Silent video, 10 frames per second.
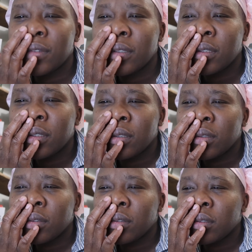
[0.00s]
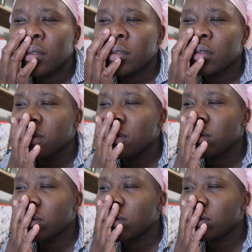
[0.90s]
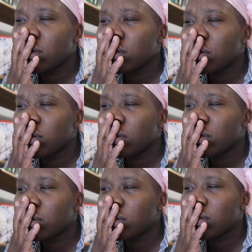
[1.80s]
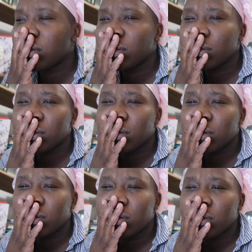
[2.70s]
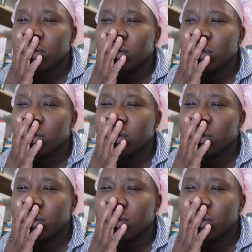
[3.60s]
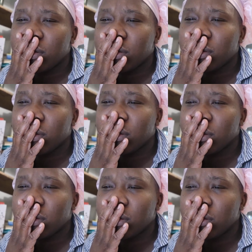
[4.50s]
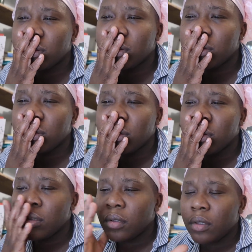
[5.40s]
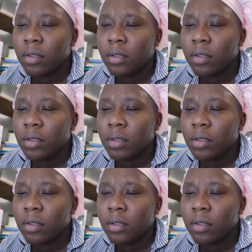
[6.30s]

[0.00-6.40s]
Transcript: Nothing is said.